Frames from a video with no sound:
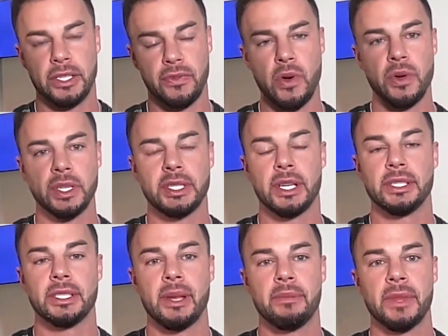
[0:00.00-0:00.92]
is focused on
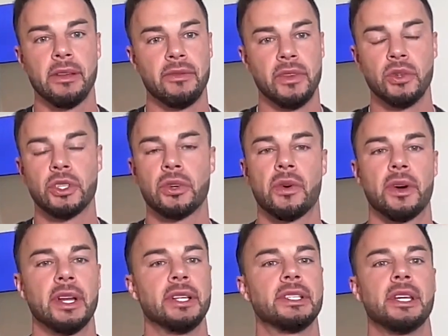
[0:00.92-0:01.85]
something future
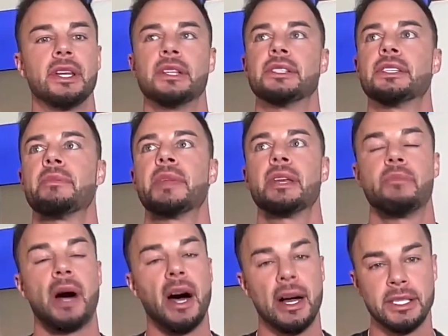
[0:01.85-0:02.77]
oriented and something
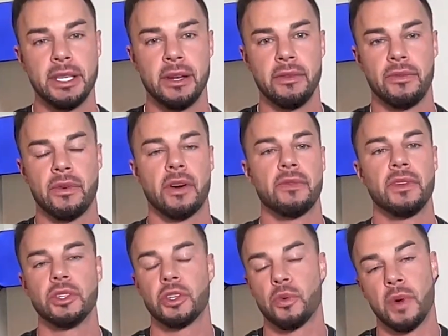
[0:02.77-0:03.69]
positive for our
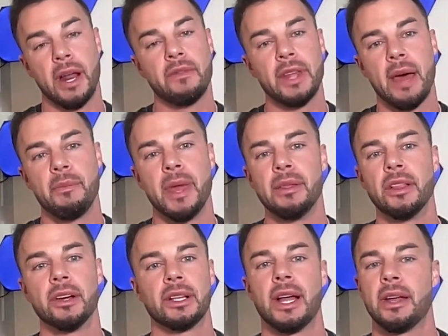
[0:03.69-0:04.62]
future, whatever that may
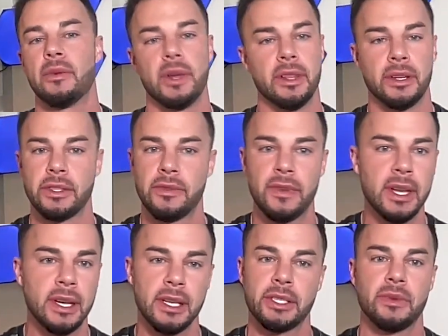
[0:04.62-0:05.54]
look like, whether it's
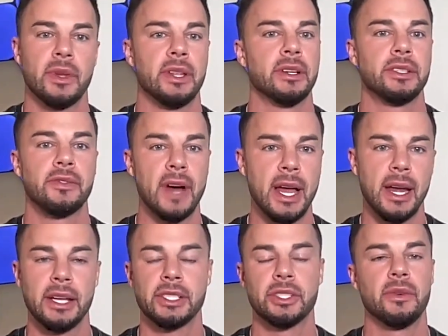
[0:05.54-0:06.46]
fitness, whether it's
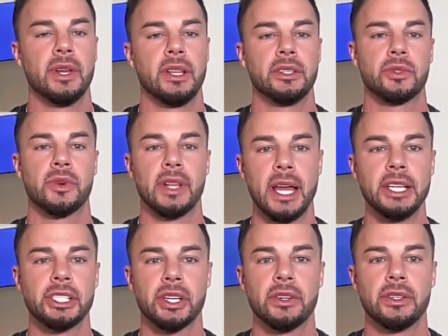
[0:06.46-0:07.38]
financial, whether it's
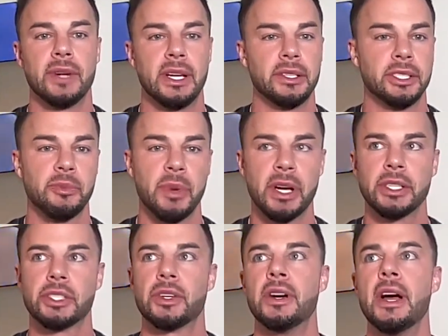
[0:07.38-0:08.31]
relational or it's
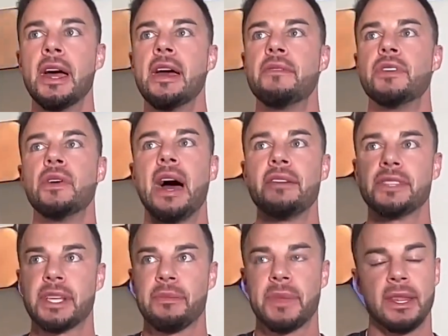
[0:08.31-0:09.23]
spiritual, if you have
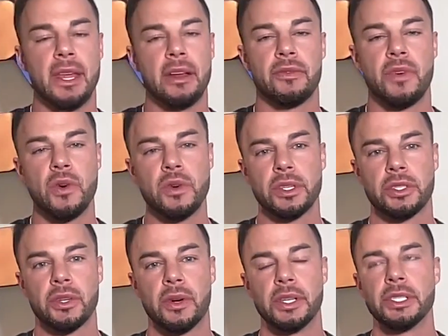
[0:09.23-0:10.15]
something that you're focused
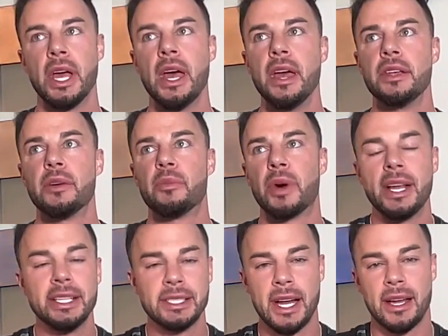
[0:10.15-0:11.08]
towards, your
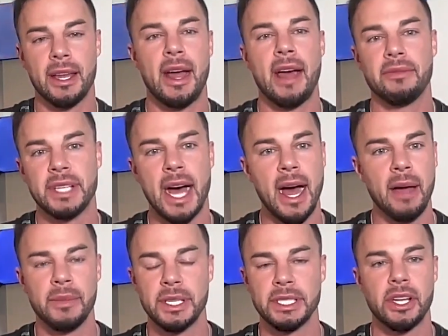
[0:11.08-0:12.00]
brain's not going to have
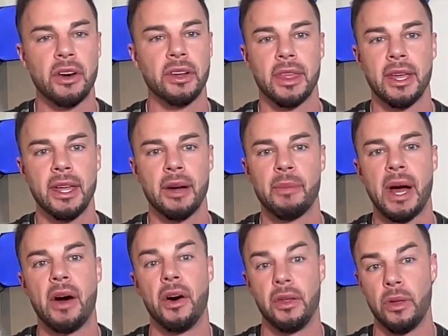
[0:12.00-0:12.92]
time to start thinking
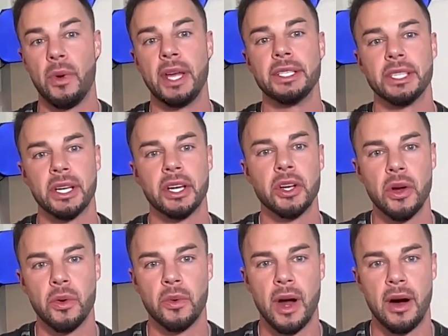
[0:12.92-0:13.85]
about all the ways it could
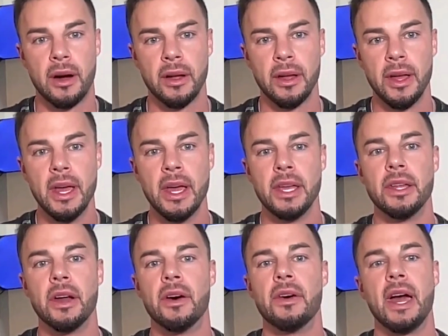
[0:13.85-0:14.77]
go wrong, you
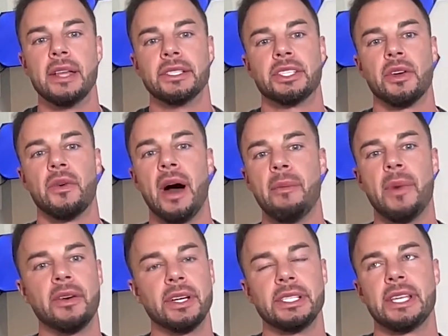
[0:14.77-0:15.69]
know? And so I'm
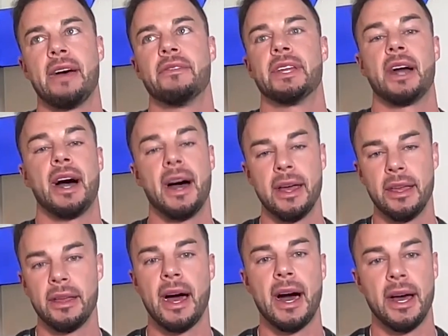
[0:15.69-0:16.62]
always having
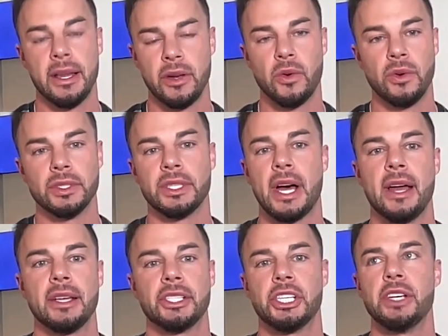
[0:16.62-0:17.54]
high goals, high
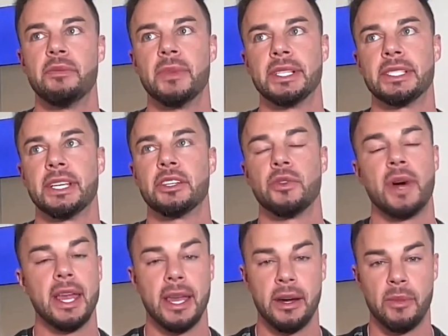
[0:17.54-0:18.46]
achievements. And do
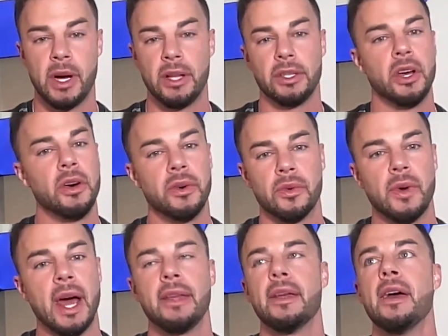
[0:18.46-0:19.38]
I hit them all? No.
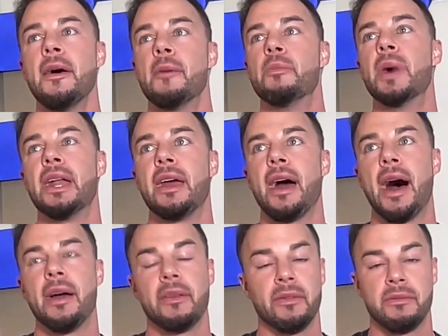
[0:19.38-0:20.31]
Right. But
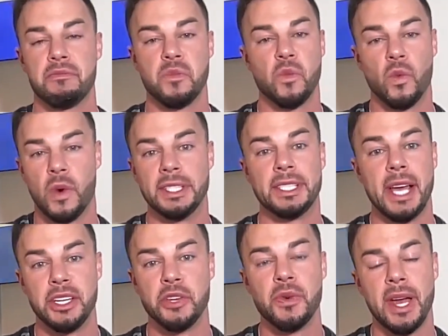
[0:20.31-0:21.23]
once
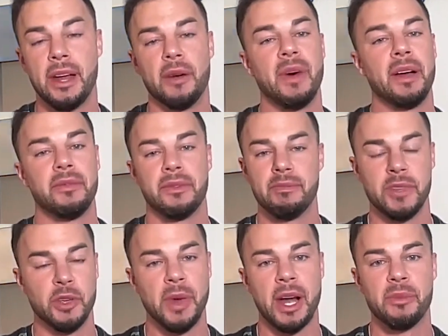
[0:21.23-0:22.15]
I do hit them,
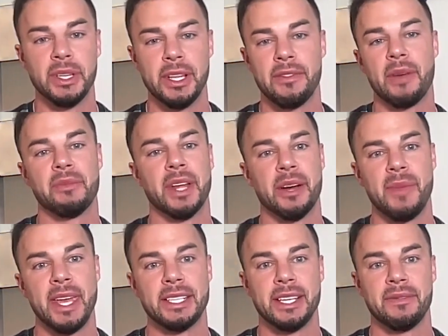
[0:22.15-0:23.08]
you better believe I'm going to
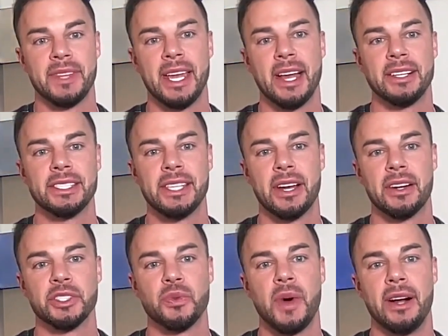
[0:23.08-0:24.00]
make something else there
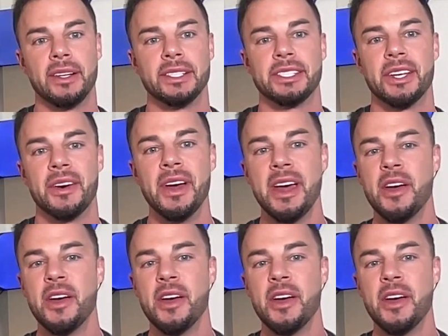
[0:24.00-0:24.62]
as well. And so